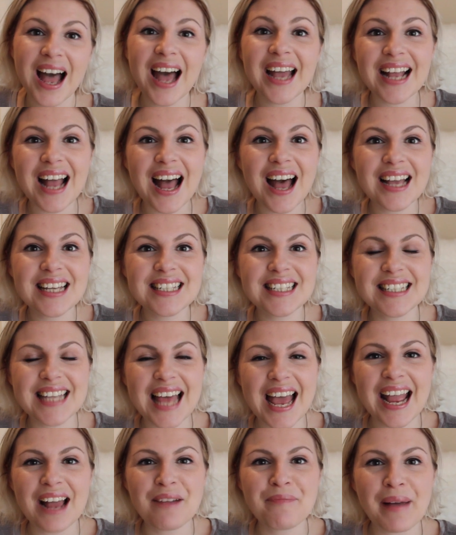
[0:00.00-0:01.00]
Hi guys,
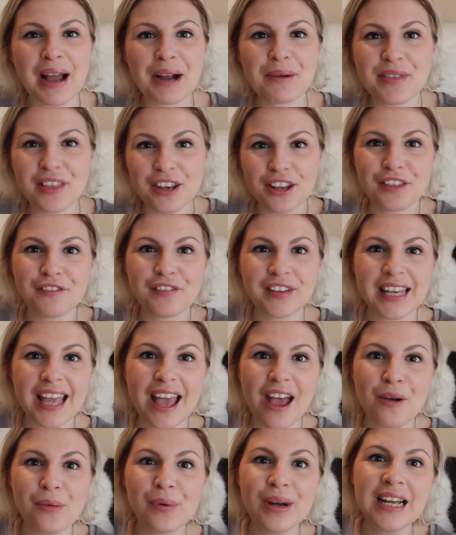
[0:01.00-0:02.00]
today I'm back with another
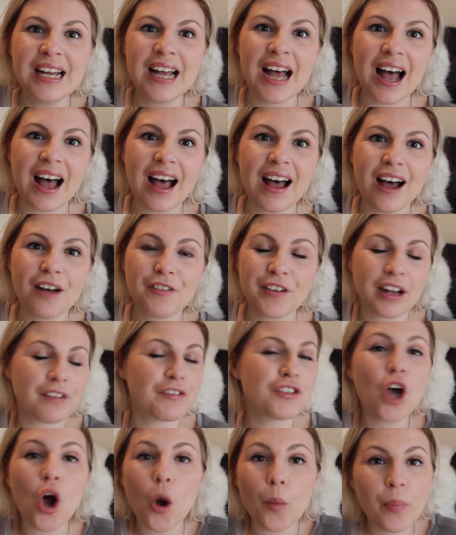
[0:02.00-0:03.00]
video of kind
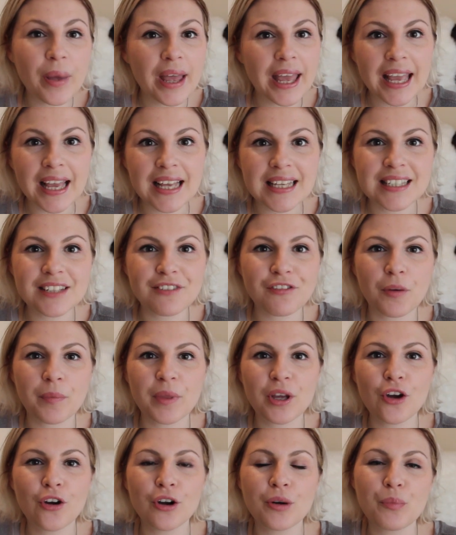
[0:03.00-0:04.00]
of top picks from
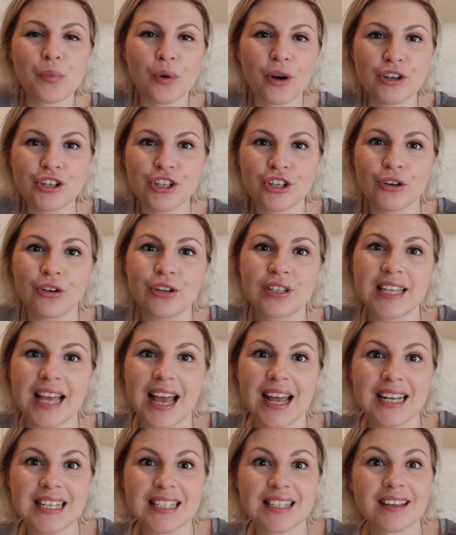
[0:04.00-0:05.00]
the current brochures,
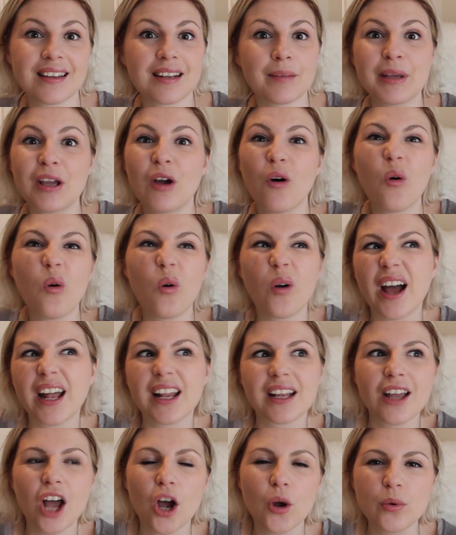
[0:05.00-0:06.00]
and it's going to be all
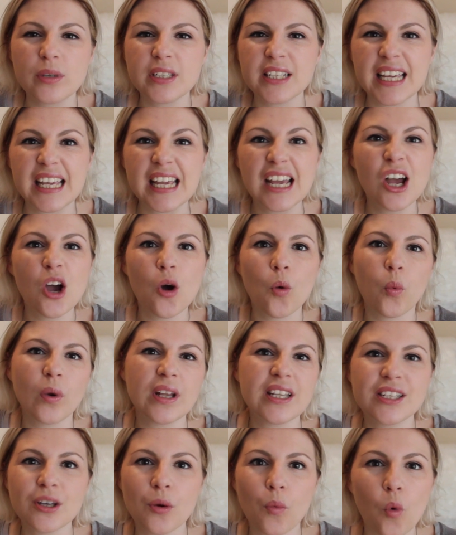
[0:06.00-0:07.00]
kind of cozy,
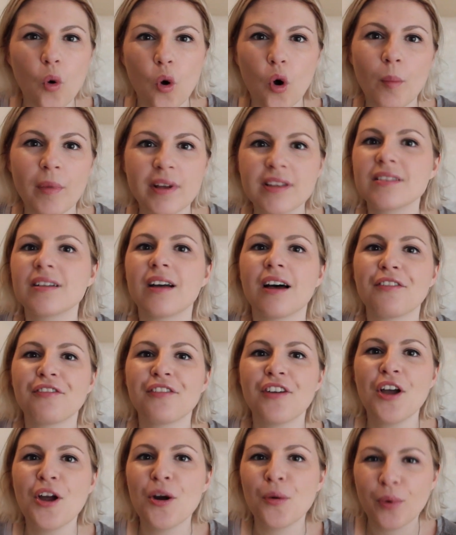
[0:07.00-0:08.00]
winter warmer
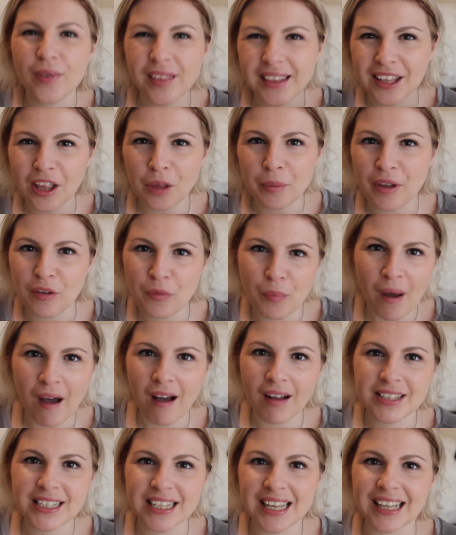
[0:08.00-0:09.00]
stuff with a little bit of
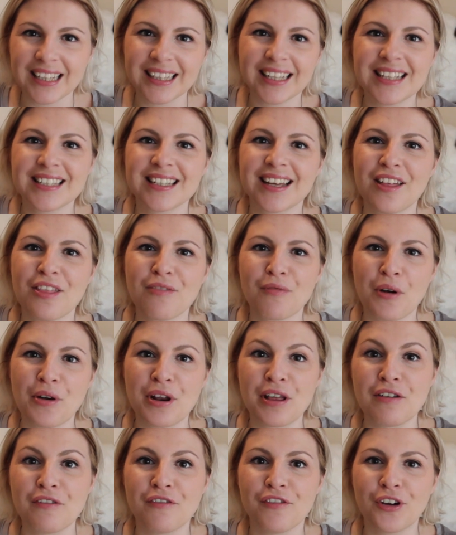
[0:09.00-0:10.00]
party and glitter thrown
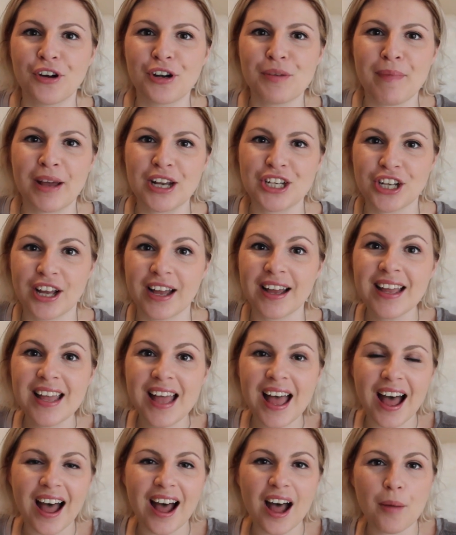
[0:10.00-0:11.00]
in for good measure.
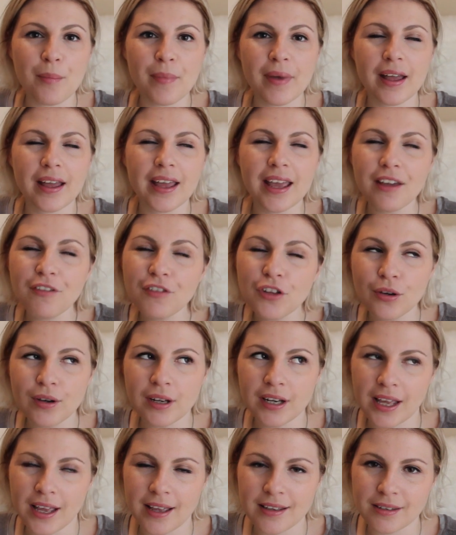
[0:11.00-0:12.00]
If you
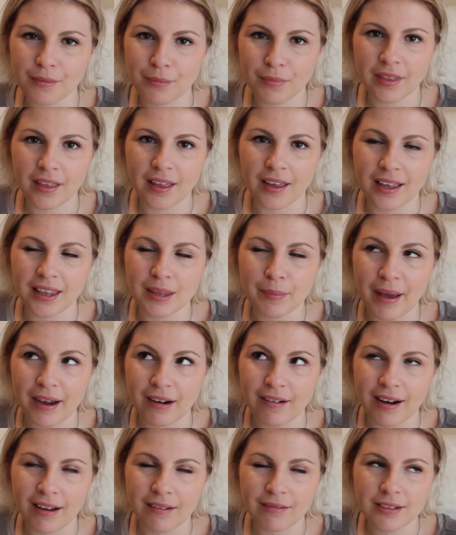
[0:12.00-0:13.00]
can hear something in the
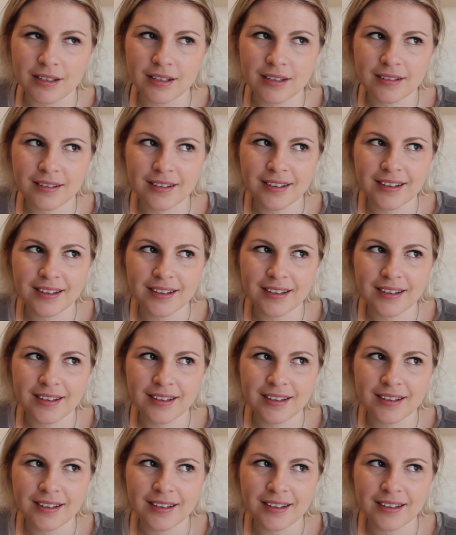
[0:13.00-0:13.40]
background,